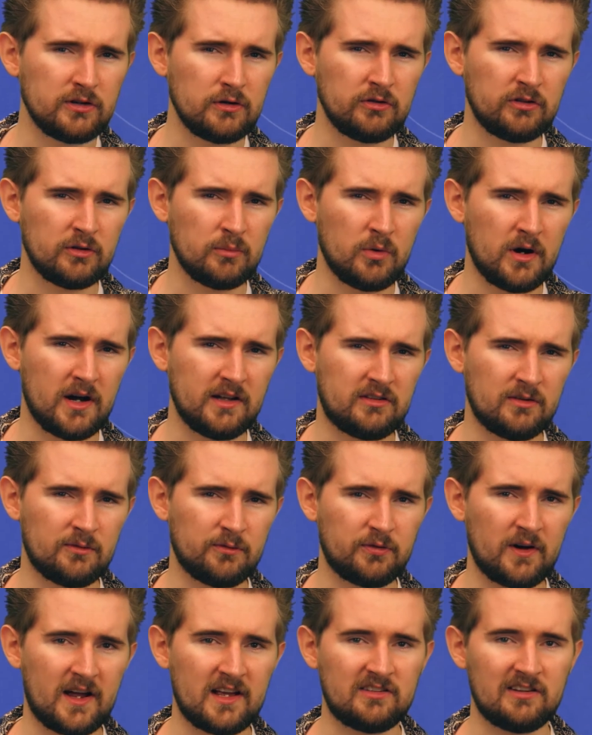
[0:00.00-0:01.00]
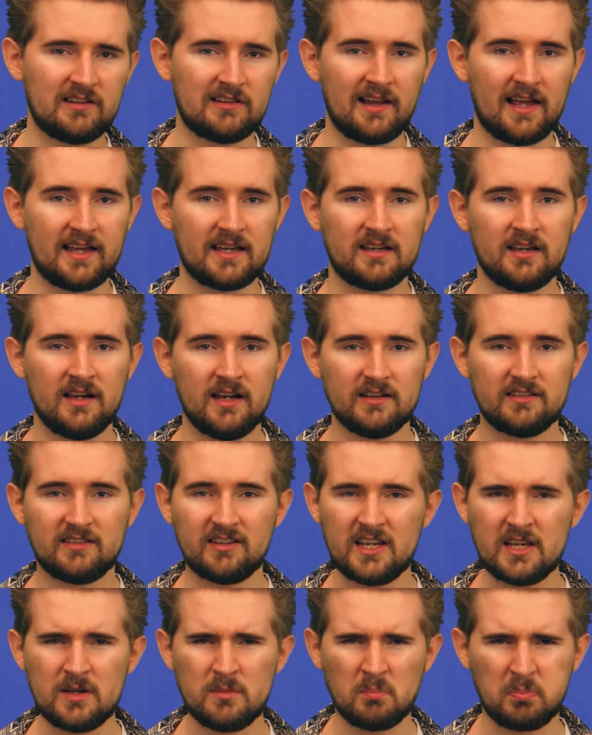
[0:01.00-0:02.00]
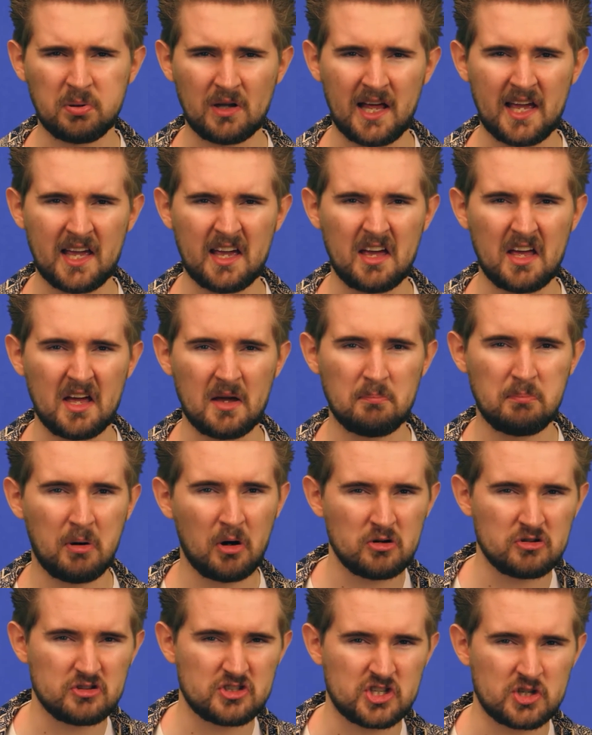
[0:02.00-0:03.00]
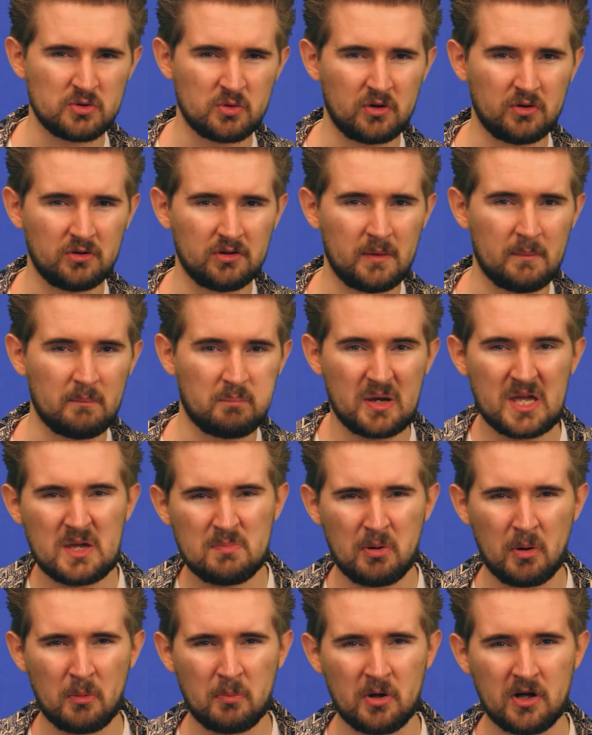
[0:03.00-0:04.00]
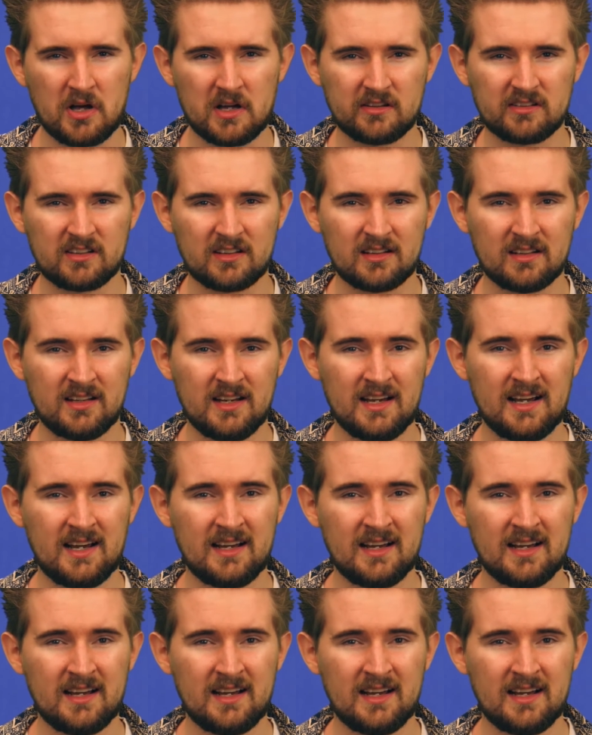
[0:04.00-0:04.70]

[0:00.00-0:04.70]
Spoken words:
using words and phrases like team player, punctual, and people person.